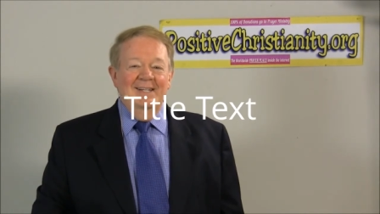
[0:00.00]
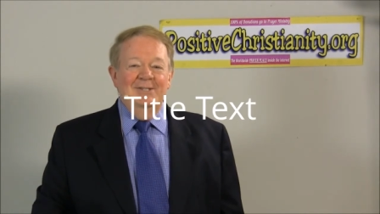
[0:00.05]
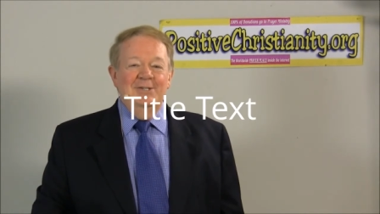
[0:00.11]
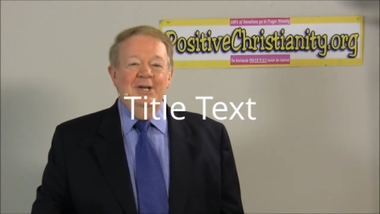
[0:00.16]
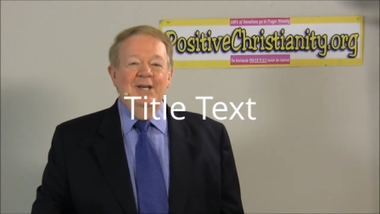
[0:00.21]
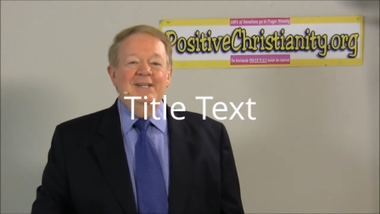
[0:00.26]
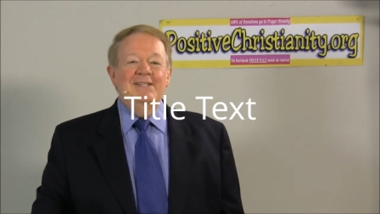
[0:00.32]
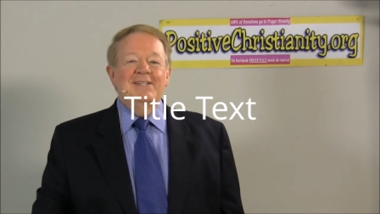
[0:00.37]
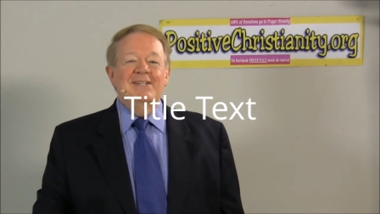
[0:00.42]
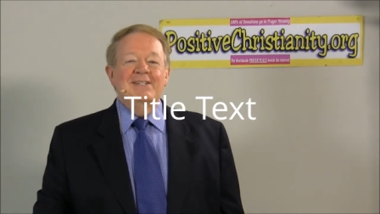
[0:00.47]

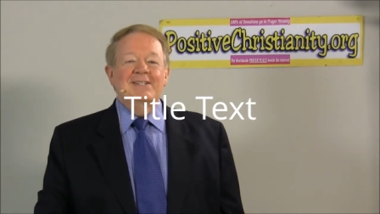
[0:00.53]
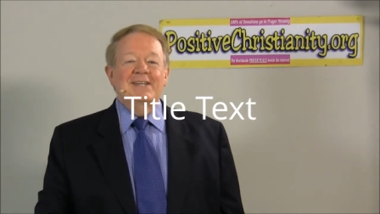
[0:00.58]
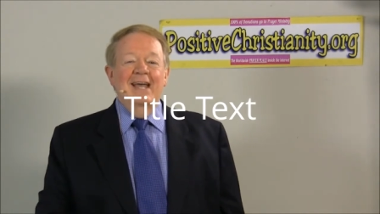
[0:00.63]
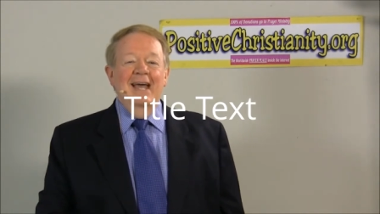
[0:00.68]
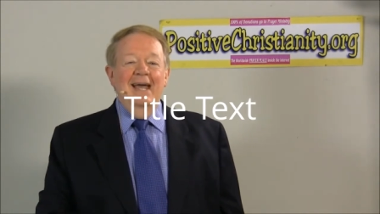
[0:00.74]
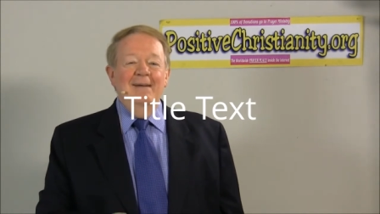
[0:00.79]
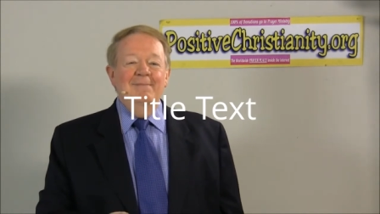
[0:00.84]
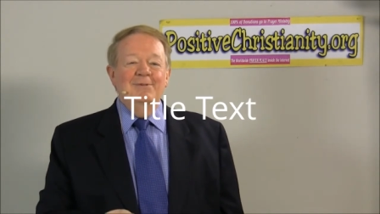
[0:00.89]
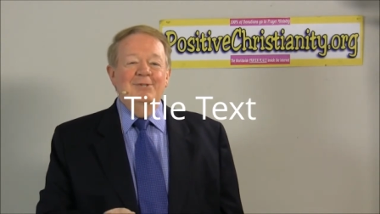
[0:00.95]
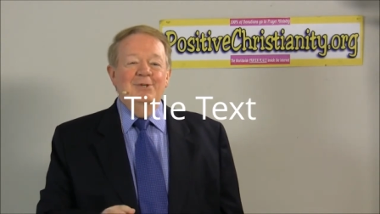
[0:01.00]
Jesus
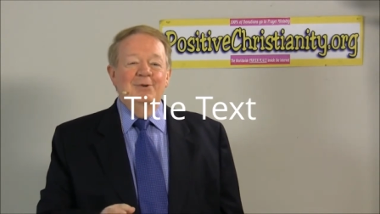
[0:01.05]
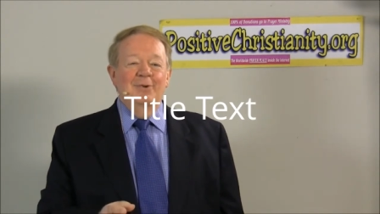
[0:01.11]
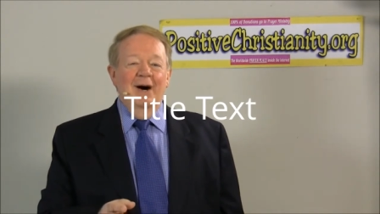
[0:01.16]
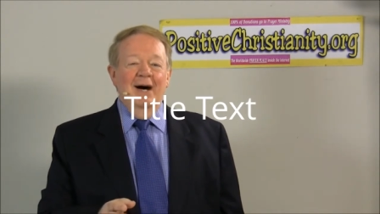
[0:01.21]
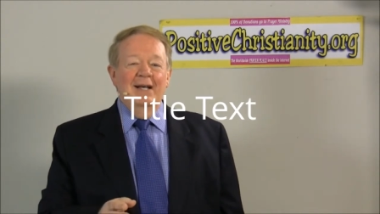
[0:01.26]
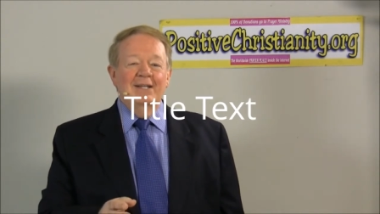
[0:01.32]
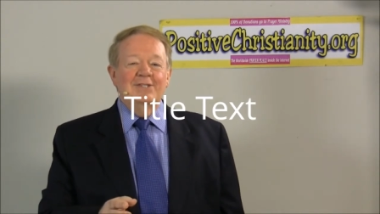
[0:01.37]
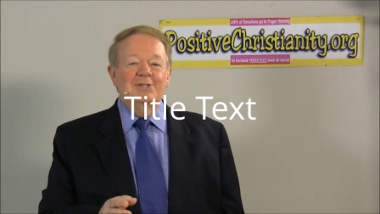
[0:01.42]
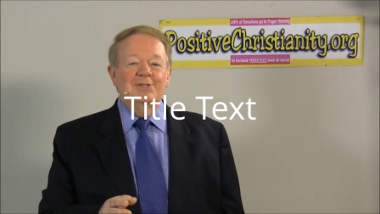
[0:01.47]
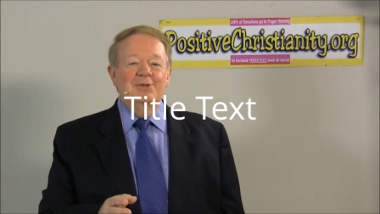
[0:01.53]
came to
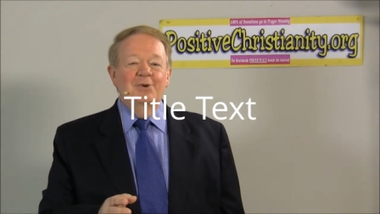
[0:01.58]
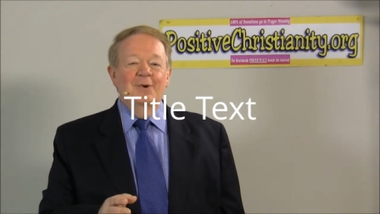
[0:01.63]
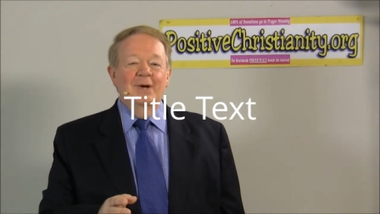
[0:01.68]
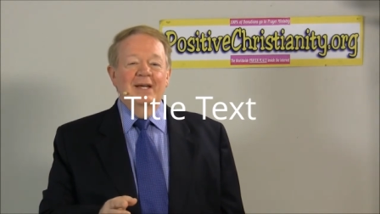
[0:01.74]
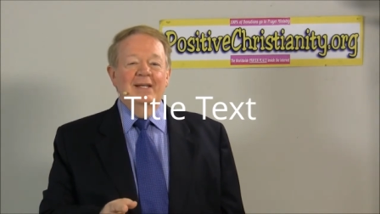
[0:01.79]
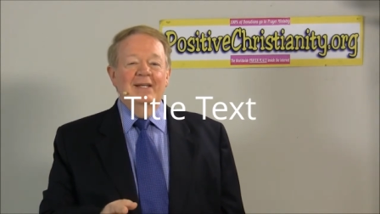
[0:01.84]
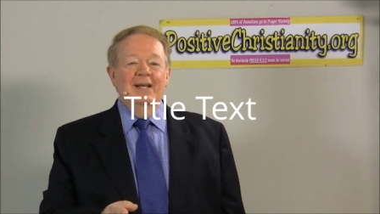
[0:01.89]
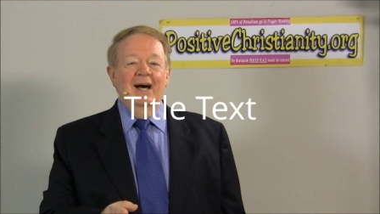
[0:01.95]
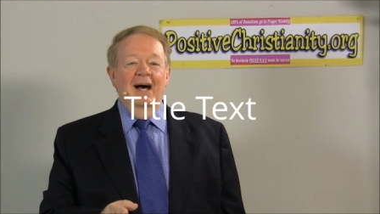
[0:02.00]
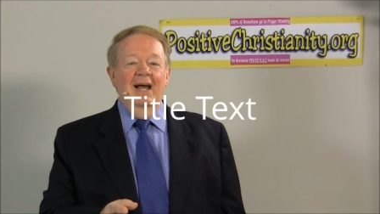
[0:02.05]
us to
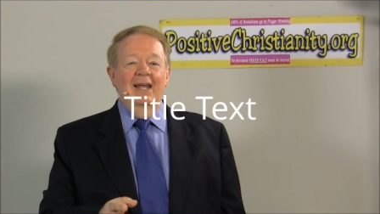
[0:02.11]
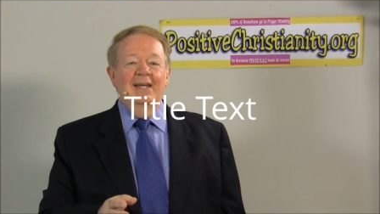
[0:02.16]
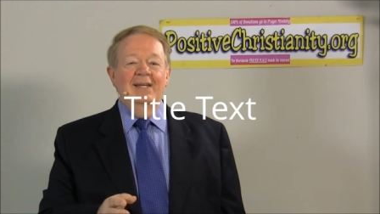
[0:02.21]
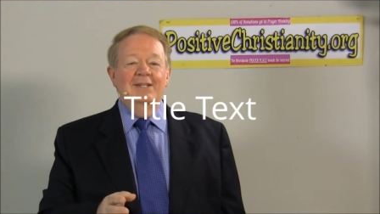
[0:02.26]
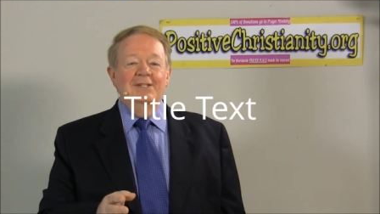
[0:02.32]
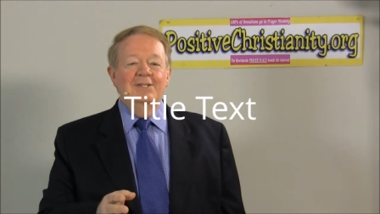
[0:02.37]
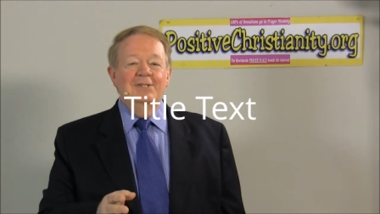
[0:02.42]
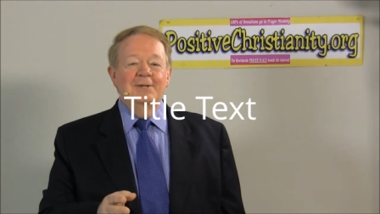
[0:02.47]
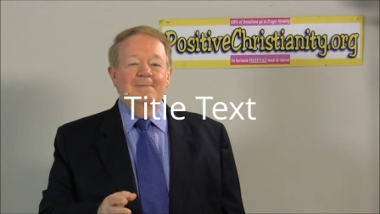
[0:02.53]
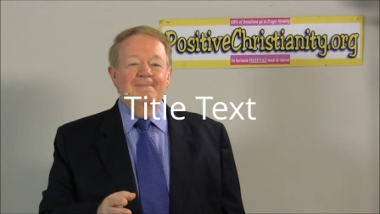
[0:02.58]

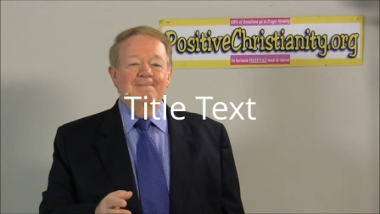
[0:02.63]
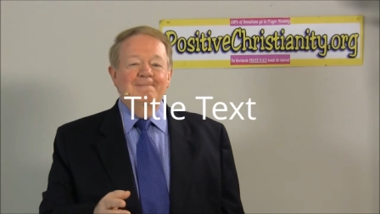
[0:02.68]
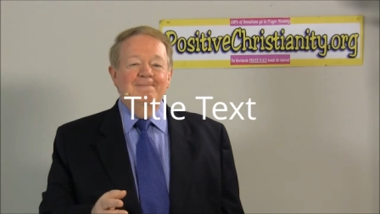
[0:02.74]
acknowledge,